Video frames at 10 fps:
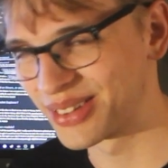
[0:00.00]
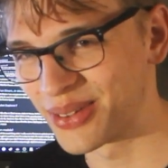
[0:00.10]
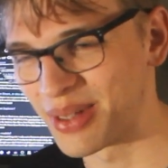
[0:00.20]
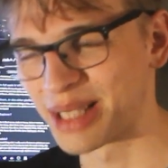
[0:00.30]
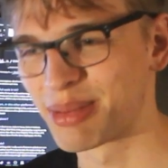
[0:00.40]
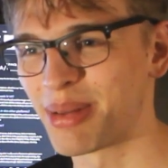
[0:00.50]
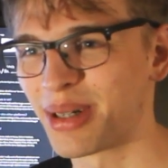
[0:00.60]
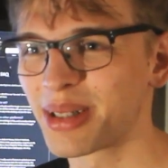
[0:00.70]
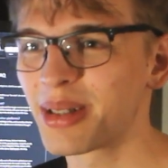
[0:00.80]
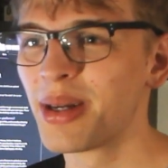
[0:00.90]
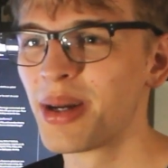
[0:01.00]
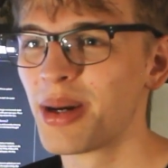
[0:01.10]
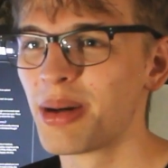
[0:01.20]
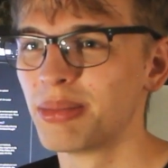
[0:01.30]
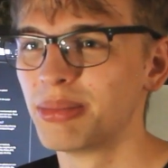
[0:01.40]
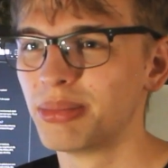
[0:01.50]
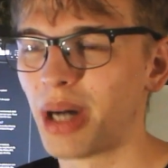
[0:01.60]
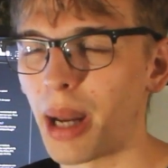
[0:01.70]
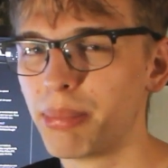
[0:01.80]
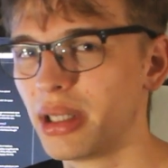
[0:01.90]
Don't ask me about it.
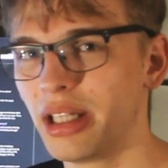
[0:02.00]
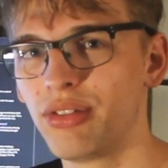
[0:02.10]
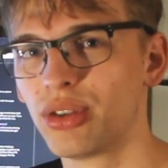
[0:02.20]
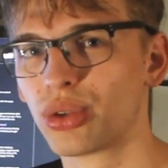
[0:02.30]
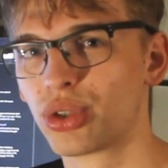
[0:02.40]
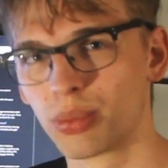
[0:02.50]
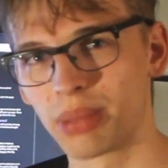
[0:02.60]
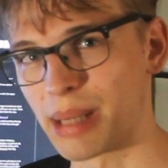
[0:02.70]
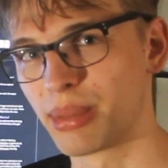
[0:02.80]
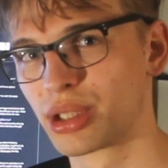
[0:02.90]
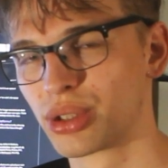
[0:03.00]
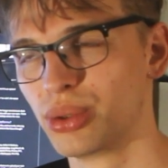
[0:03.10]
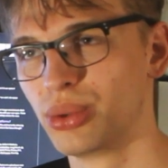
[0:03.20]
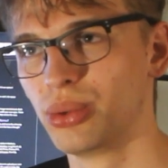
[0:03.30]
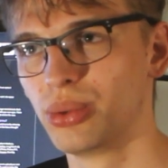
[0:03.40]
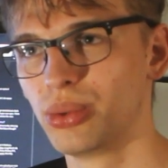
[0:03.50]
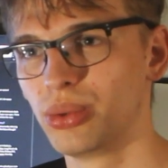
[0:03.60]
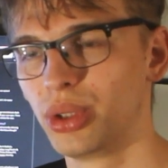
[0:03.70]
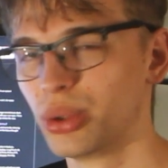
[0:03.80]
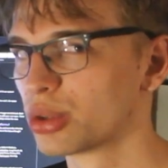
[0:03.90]
I believe you should be able to
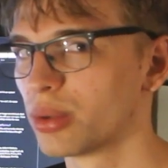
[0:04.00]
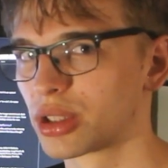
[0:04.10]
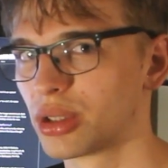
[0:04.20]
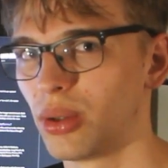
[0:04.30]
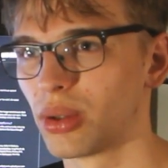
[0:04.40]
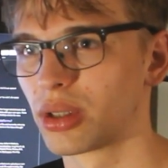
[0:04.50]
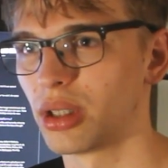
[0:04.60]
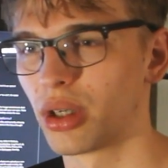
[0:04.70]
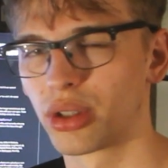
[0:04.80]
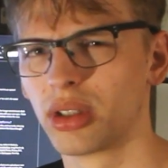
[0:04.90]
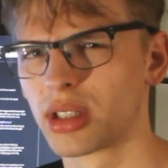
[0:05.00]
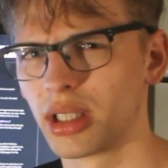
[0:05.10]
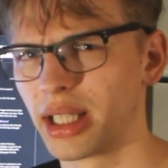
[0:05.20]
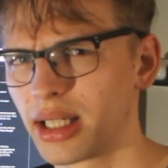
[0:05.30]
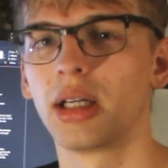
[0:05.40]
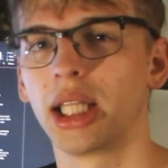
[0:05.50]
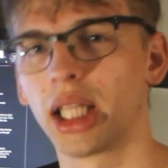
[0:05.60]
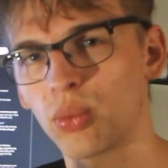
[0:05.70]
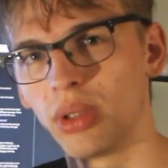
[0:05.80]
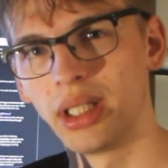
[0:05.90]
use what's called Oculus Link, and
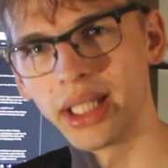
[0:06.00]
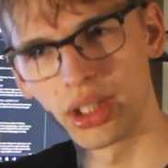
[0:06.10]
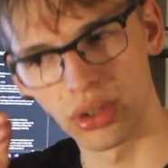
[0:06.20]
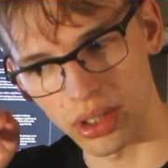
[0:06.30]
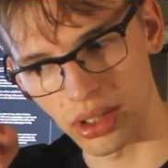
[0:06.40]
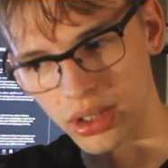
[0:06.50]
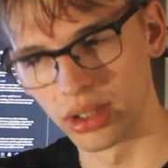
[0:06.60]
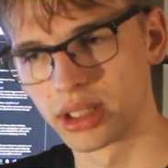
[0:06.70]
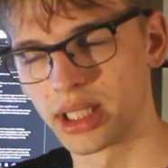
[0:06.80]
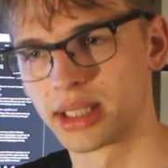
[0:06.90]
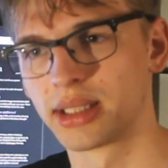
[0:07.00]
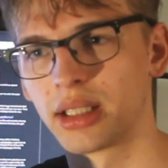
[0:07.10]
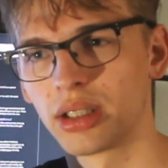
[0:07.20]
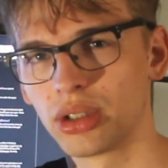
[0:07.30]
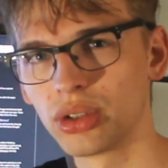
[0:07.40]
that will link your Oculus headset